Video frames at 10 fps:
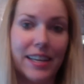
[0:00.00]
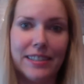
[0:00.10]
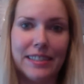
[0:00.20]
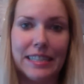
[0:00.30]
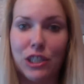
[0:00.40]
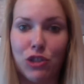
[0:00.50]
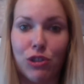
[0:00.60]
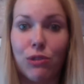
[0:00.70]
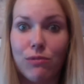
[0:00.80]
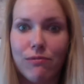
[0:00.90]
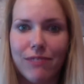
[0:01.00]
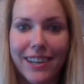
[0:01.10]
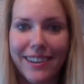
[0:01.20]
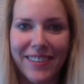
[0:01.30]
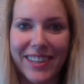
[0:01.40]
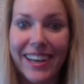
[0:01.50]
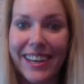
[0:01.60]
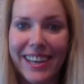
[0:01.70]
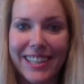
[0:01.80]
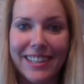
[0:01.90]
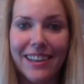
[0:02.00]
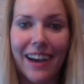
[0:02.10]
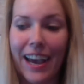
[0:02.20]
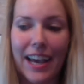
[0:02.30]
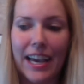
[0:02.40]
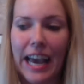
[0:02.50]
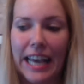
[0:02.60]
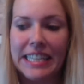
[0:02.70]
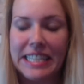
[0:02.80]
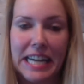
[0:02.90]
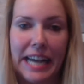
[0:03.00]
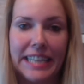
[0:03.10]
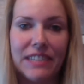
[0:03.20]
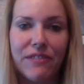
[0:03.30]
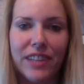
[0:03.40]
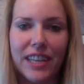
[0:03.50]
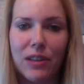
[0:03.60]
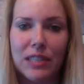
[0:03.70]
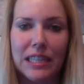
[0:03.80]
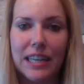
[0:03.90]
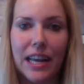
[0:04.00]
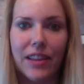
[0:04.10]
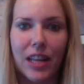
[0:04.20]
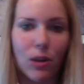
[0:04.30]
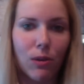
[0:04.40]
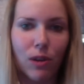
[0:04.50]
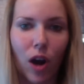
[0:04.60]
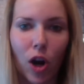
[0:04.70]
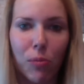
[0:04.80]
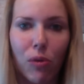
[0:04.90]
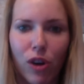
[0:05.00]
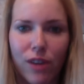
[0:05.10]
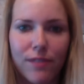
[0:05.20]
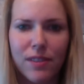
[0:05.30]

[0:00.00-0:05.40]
that's true. I mean, I didn't feel like I was eating anything low carb or